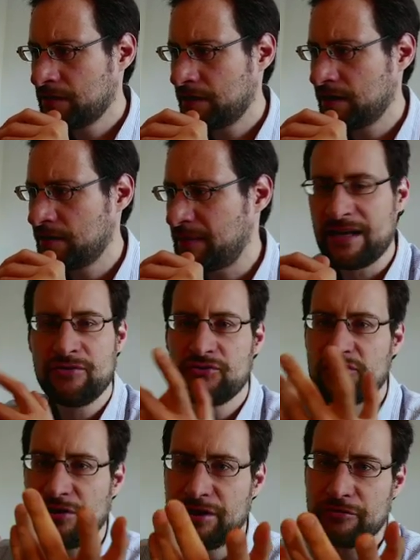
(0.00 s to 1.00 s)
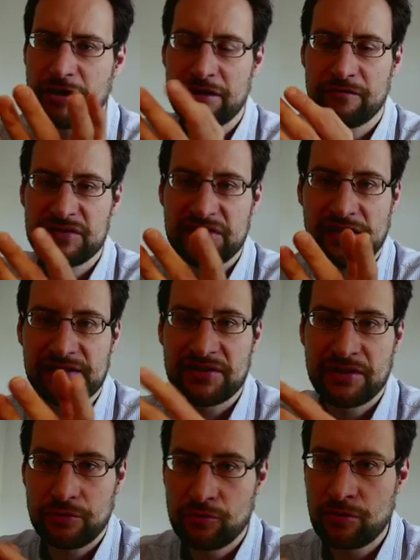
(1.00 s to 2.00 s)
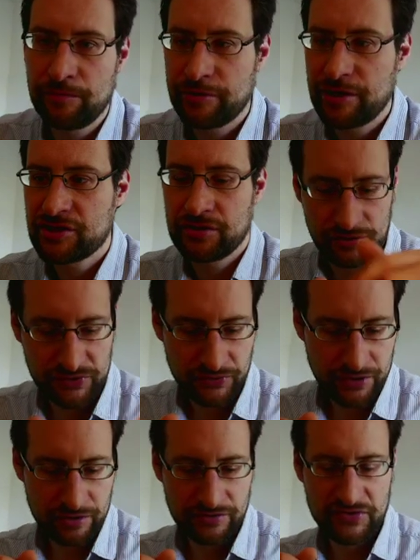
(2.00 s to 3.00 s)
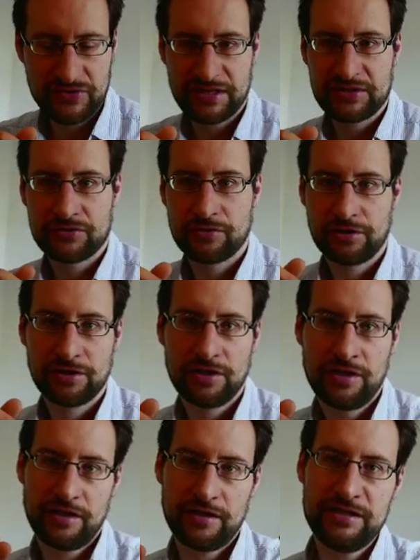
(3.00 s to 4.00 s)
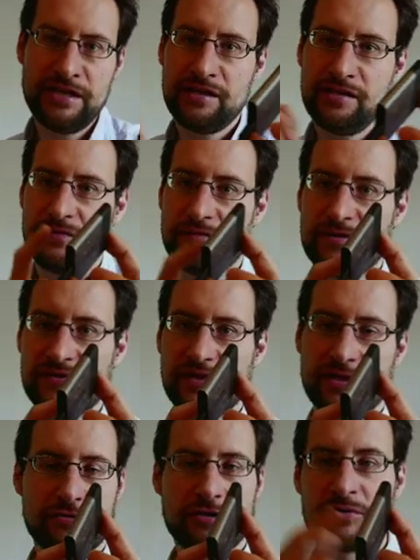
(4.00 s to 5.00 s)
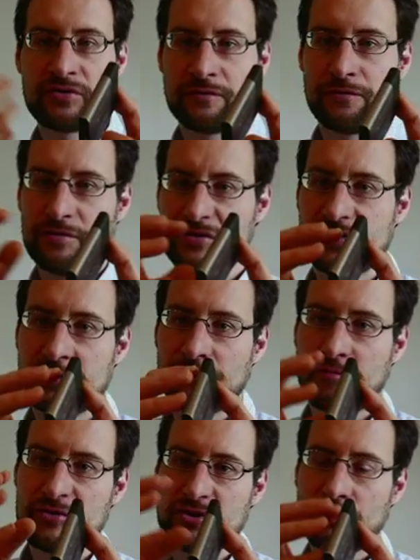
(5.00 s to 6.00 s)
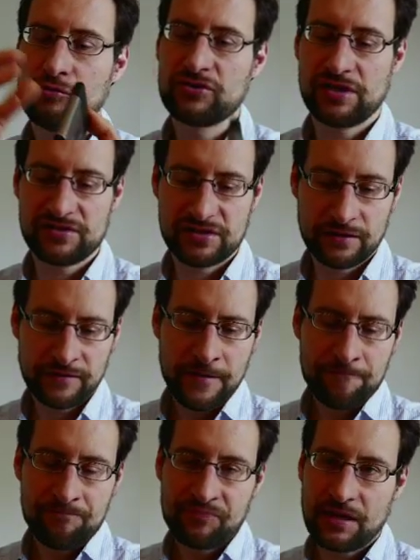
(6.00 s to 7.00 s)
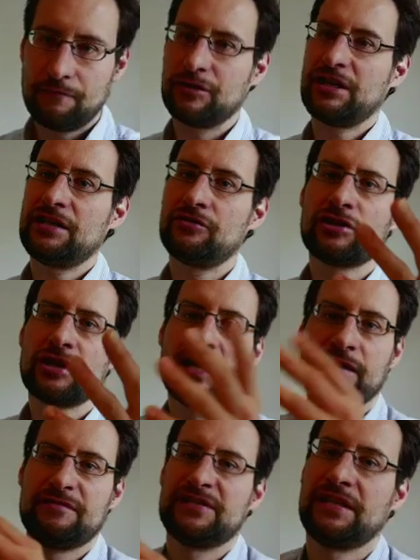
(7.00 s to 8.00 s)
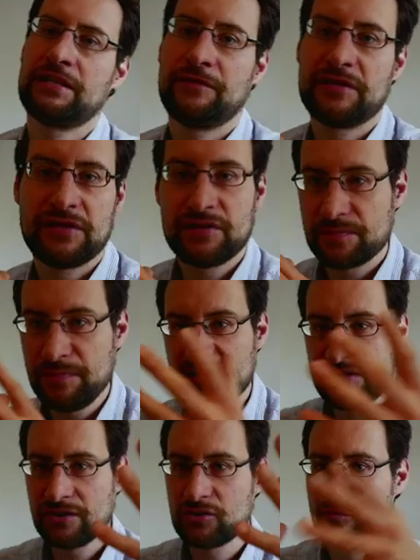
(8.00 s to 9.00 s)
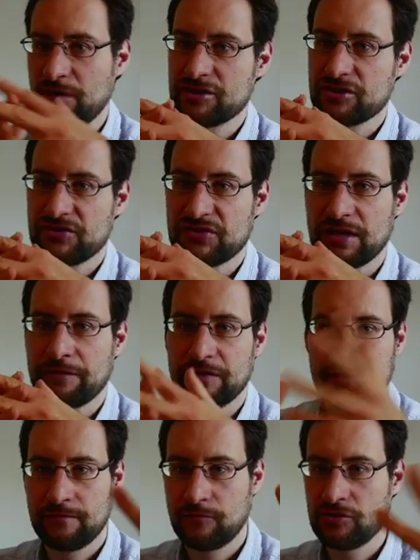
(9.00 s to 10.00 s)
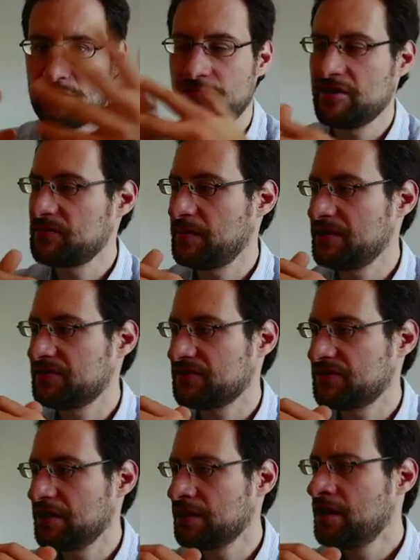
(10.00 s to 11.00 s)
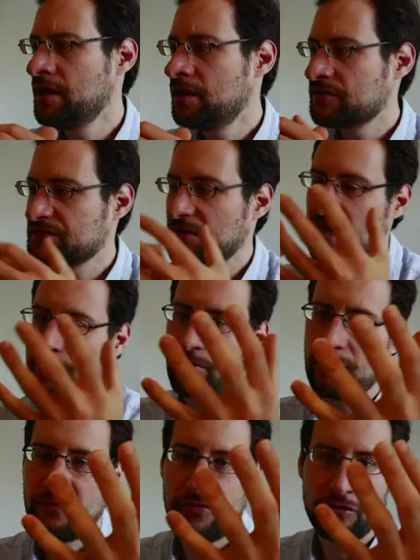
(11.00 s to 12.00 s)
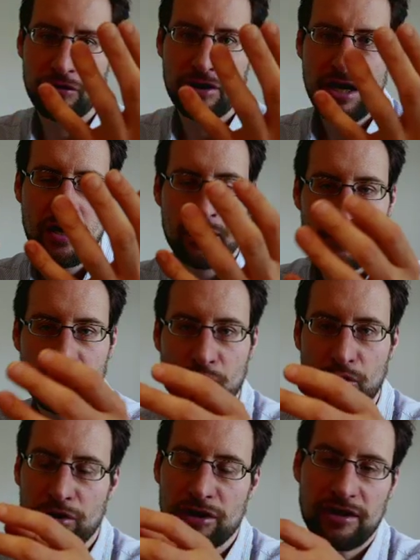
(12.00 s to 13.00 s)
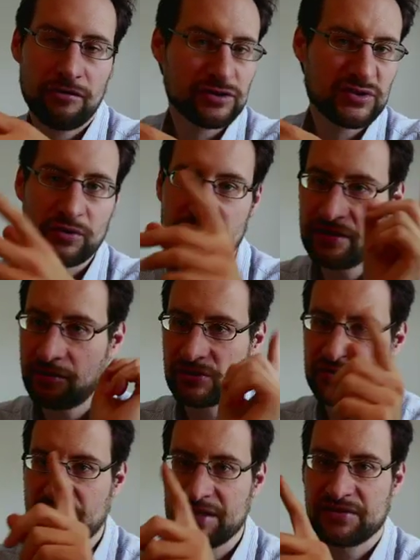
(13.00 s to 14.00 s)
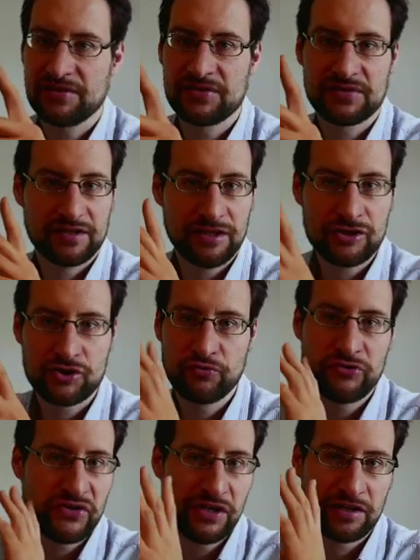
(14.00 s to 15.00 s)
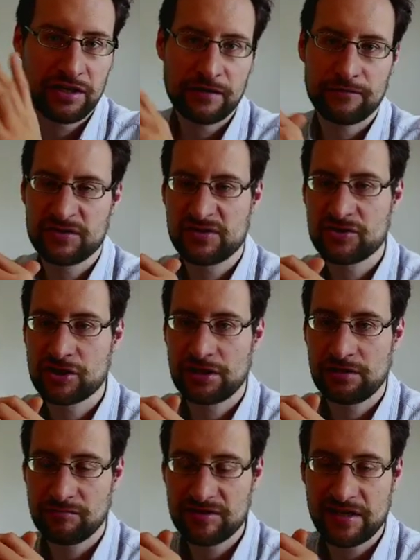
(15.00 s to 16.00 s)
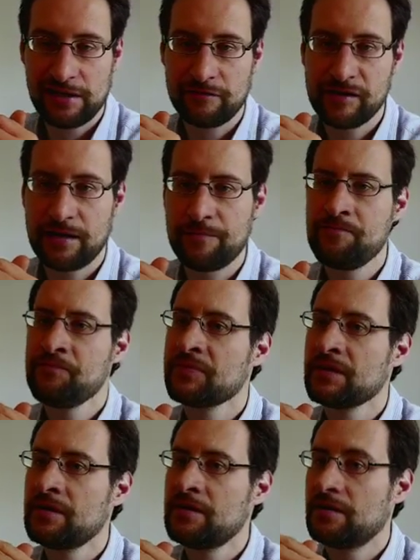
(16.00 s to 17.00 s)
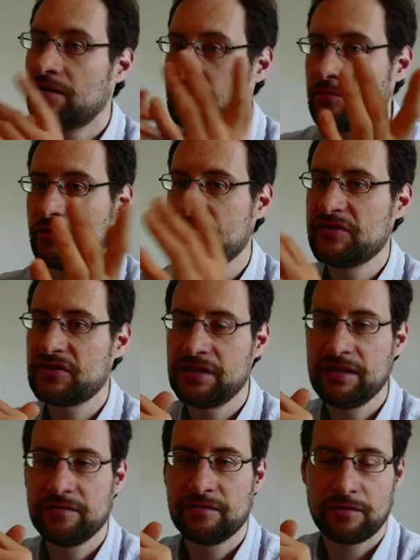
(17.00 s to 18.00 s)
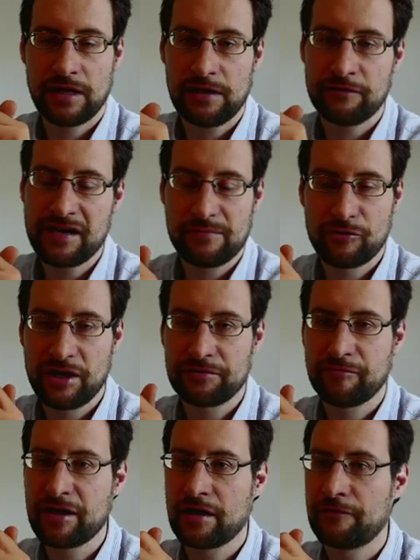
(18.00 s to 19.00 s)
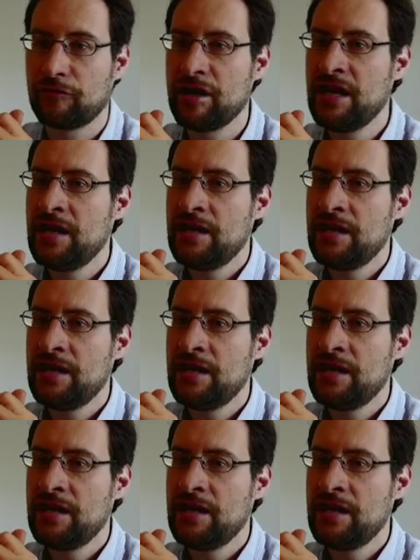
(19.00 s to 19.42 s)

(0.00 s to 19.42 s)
I usually run it with LZO compression also here on this external, here even with encryption, full disk encryption, looks and stuff. What I don't like with setFS, it's mixing too much stuff in one address space thing. So I prefer more, although it also has its issues here live on this channel with LVM, previously LVM write recovery.